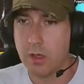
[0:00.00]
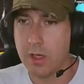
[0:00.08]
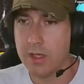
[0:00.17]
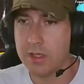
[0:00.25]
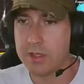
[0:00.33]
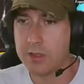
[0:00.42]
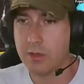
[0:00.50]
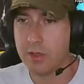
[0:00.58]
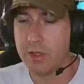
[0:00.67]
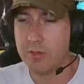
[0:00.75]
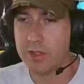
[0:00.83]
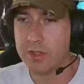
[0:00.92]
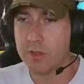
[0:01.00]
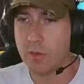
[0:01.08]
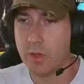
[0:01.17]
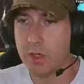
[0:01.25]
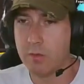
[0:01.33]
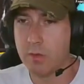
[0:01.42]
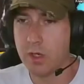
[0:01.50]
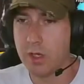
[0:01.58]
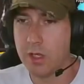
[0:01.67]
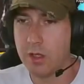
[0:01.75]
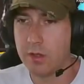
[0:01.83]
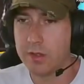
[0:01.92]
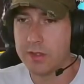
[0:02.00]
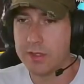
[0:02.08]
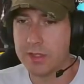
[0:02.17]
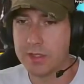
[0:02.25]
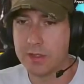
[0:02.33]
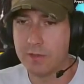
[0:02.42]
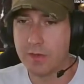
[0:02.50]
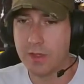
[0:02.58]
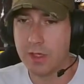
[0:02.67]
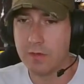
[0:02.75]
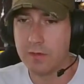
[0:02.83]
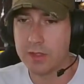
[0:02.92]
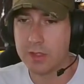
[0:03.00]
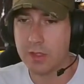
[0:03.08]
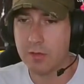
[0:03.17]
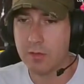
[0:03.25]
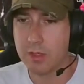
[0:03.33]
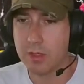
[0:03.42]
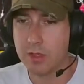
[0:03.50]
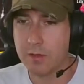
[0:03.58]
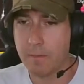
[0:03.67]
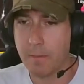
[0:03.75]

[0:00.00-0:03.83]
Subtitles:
Ice cream is 21 health, 65 stamina.